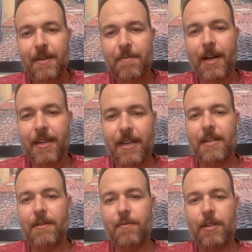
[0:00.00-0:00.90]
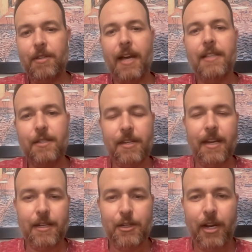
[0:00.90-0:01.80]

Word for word: by getting a, a solid second